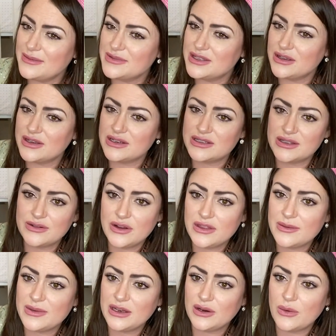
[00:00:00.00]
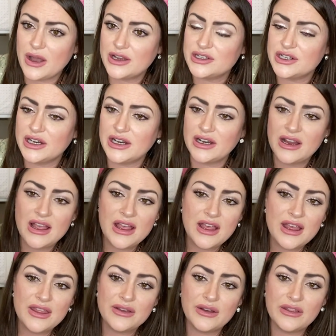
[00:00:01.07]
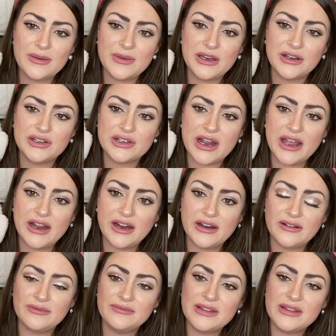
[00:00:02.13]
So you can just throw them in your washer, throw them in your dryer.